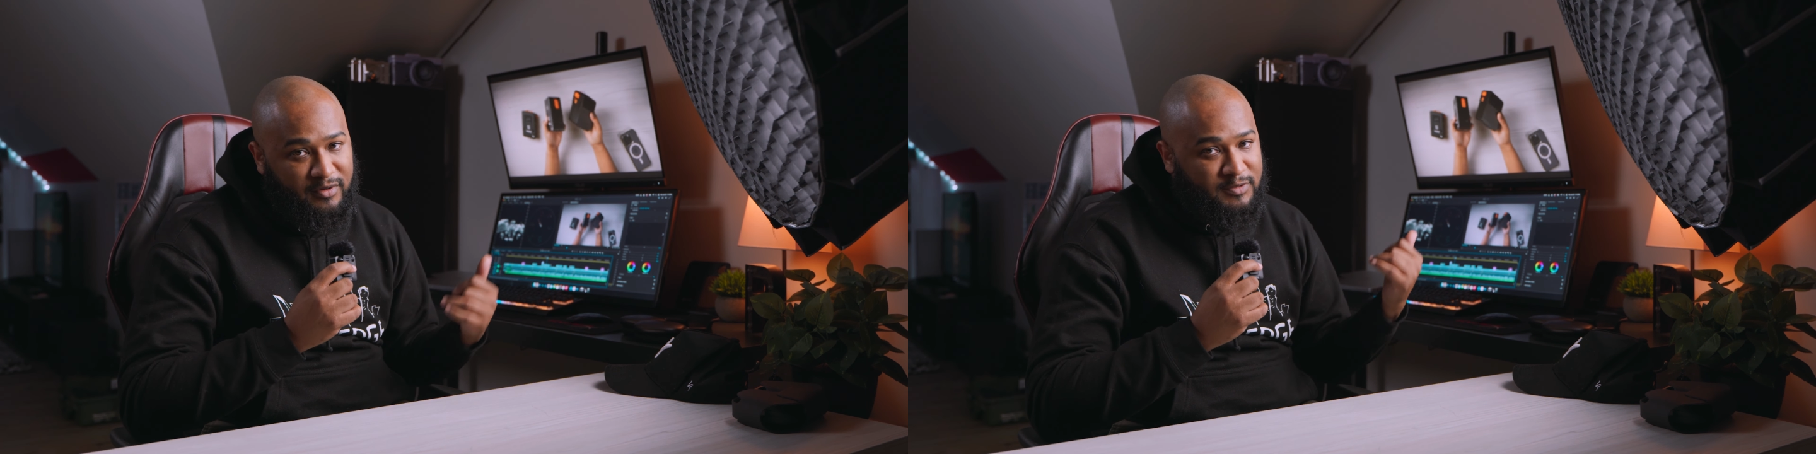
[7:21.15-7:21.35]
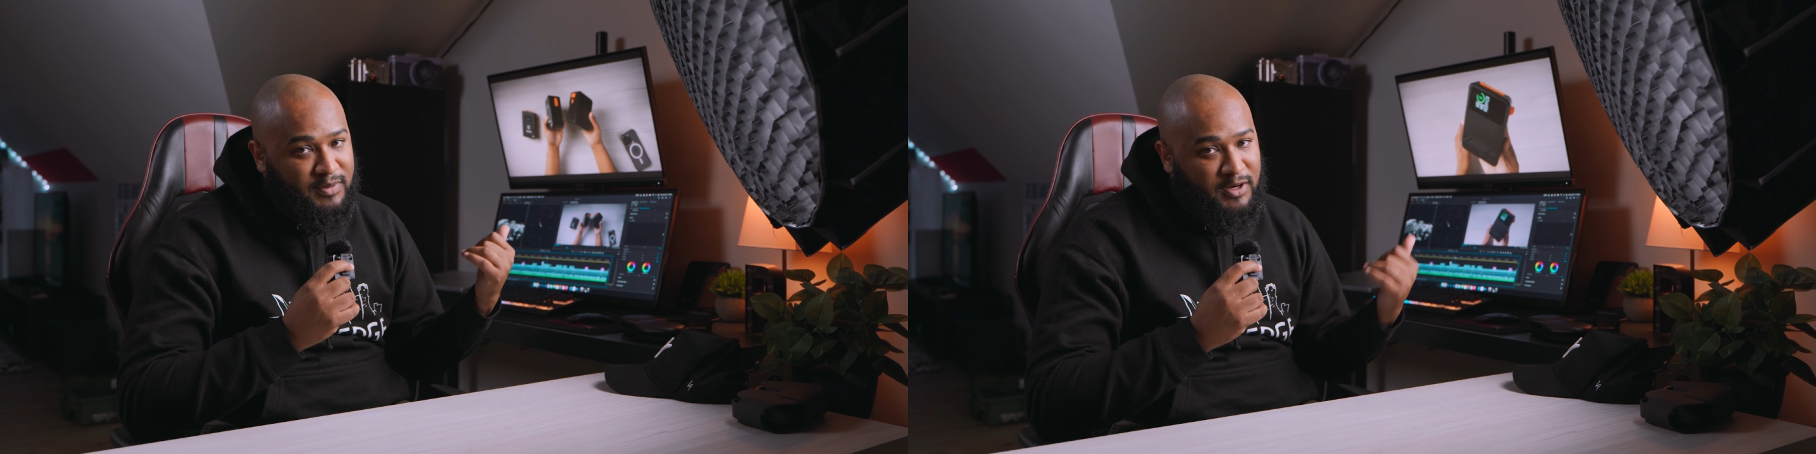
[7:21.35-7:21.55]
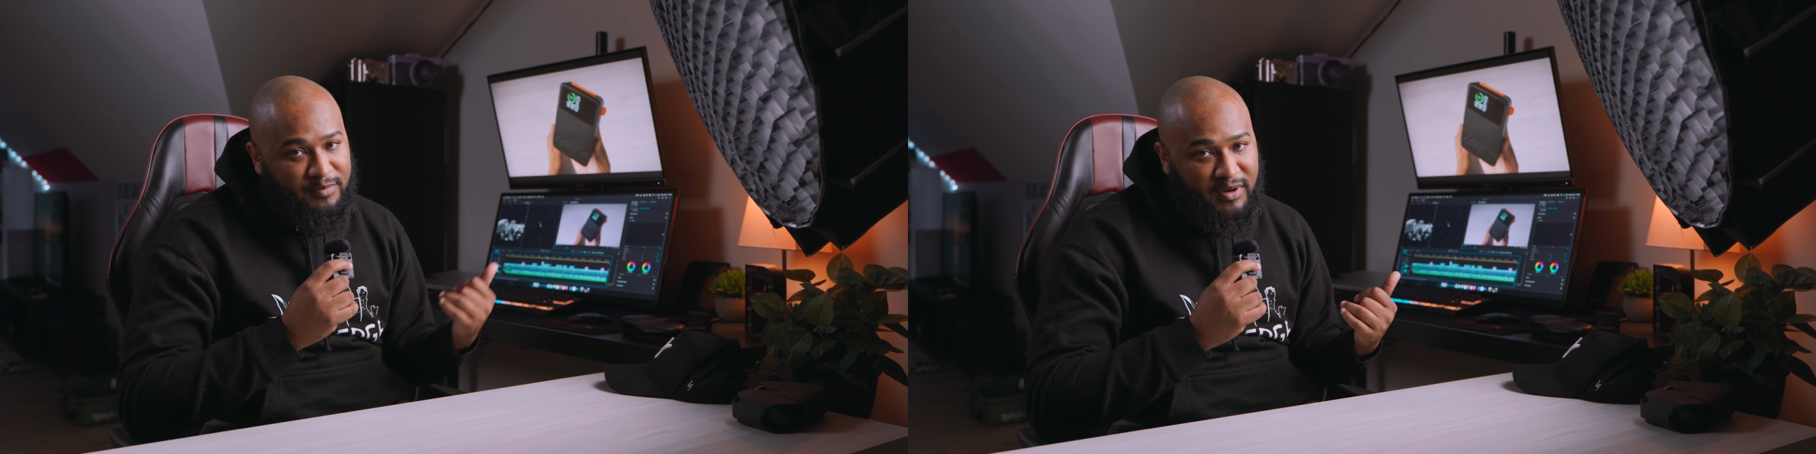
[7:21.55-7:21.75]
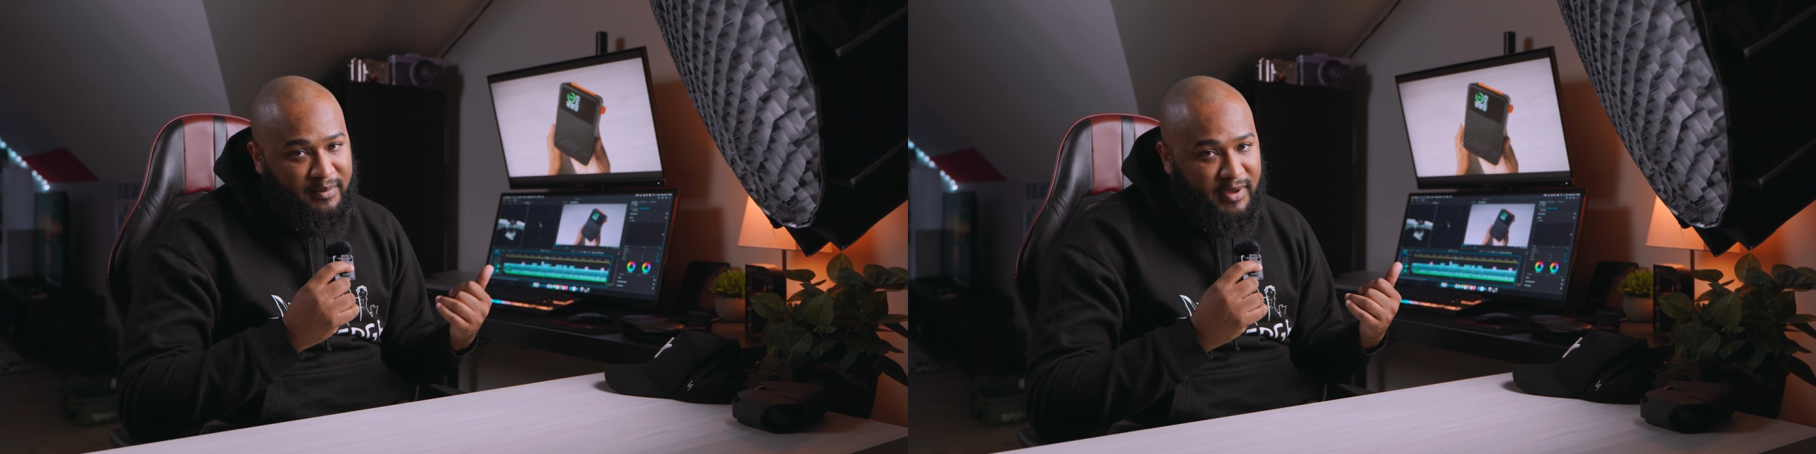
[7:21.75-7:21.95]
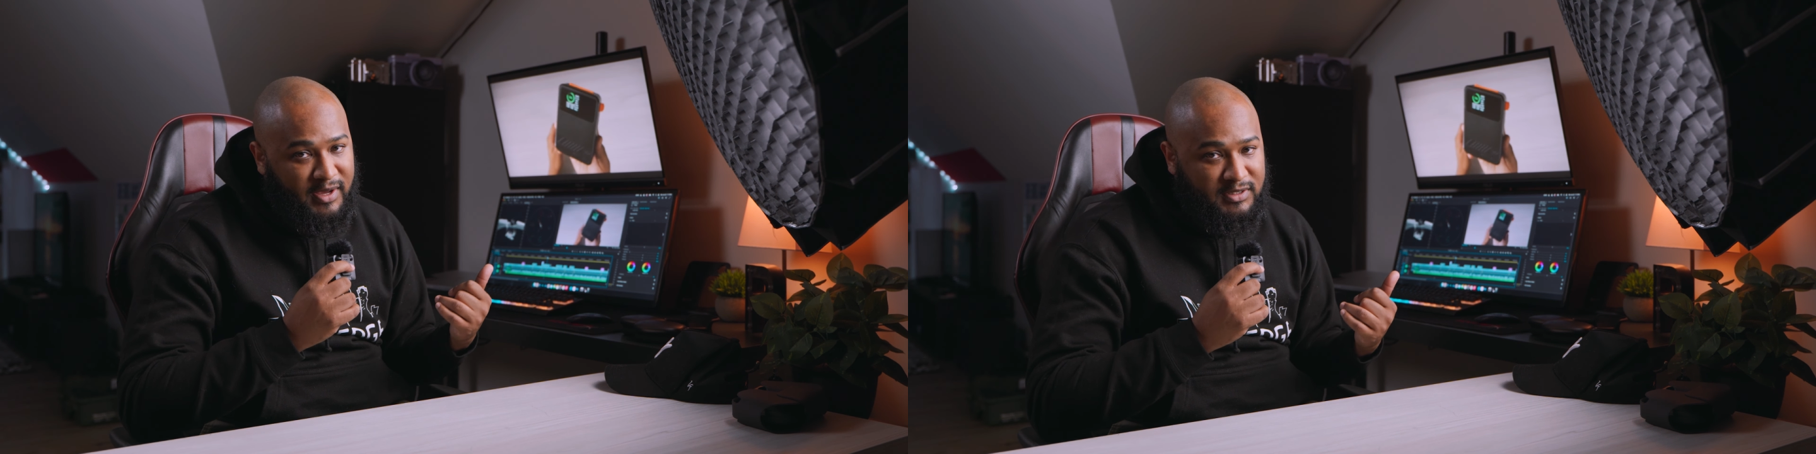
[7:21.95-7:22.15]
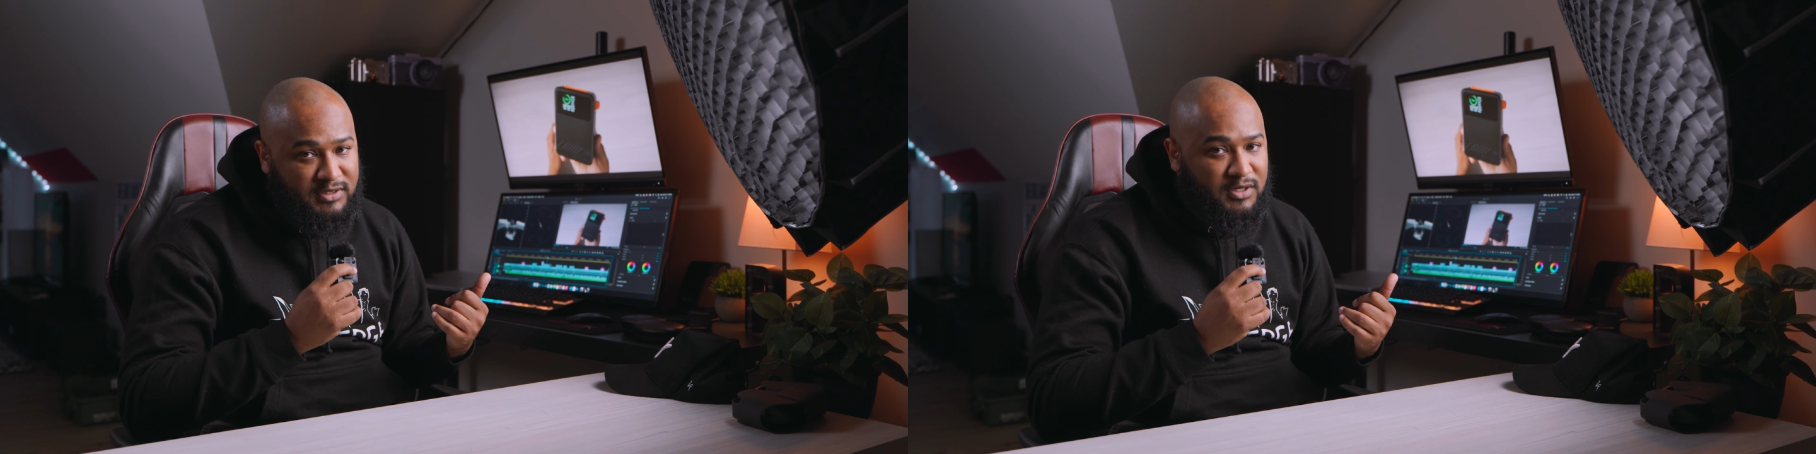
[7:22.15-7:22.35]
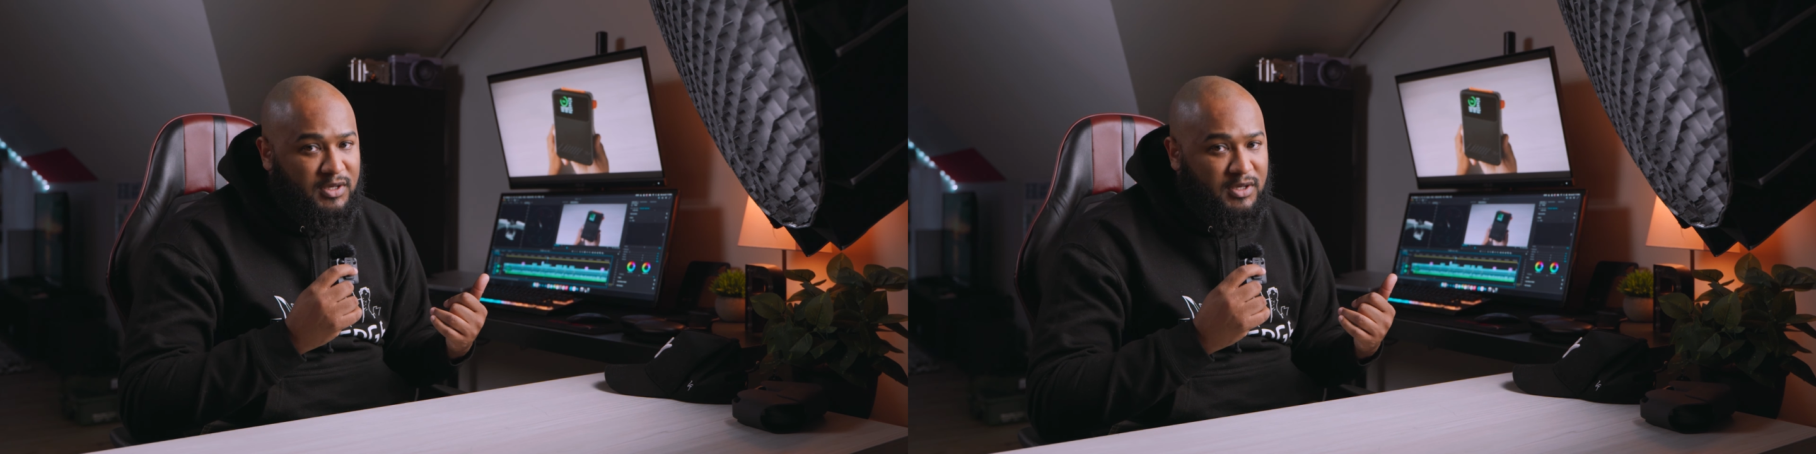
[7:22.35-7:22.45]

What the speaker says: I use my AirPod Max.